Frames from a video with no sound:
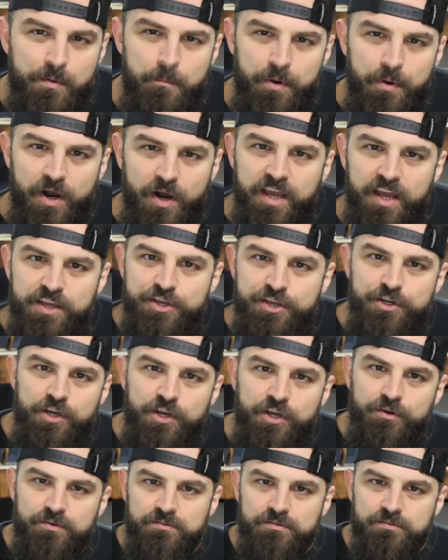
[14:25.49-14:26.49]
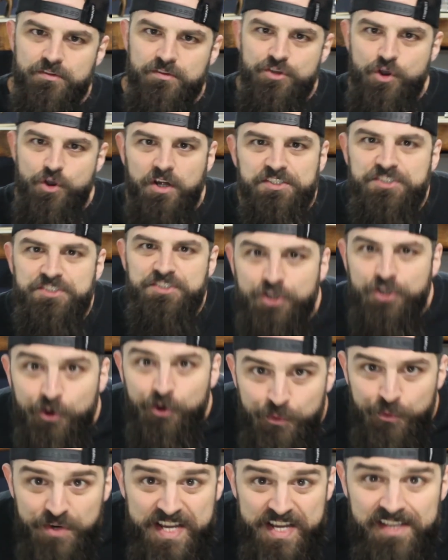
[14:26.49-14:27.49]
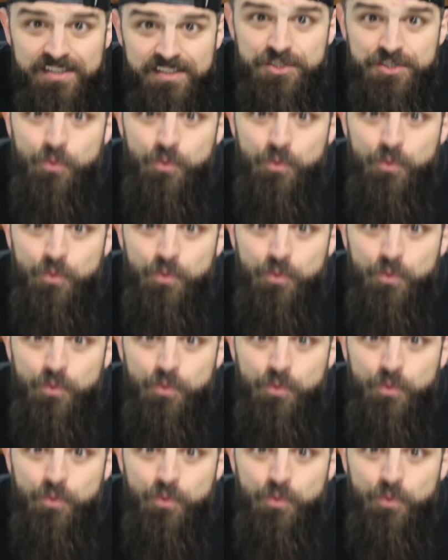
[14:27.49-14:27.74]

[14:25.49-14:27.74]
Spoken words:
But you also need